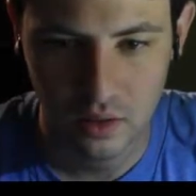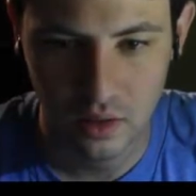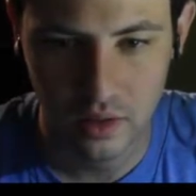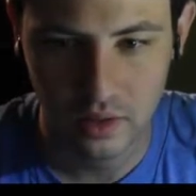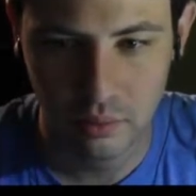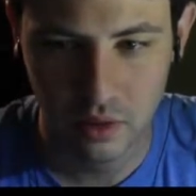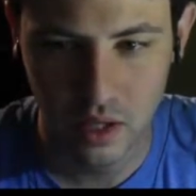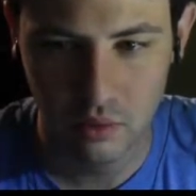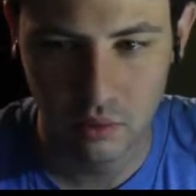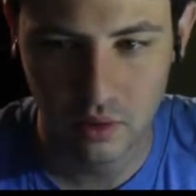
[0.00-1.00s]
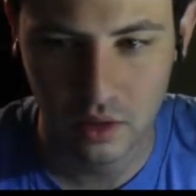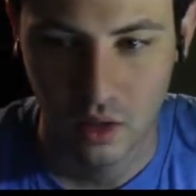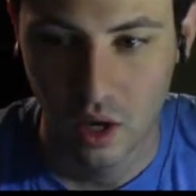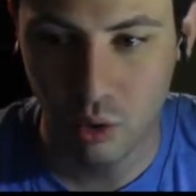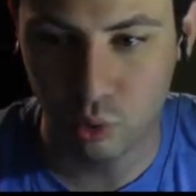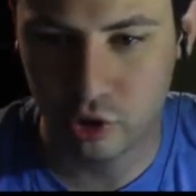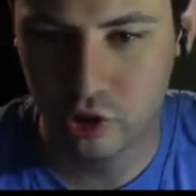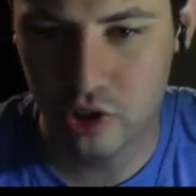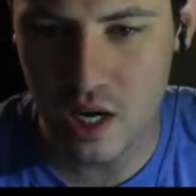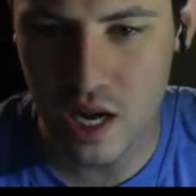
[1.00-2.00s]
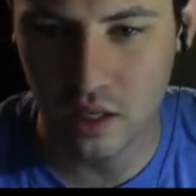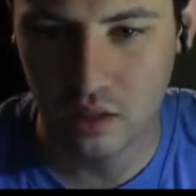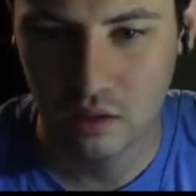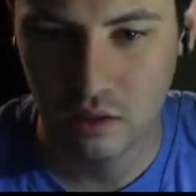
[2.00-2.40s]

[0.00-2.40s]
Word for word: Uh, that's probably the... Oh, shit!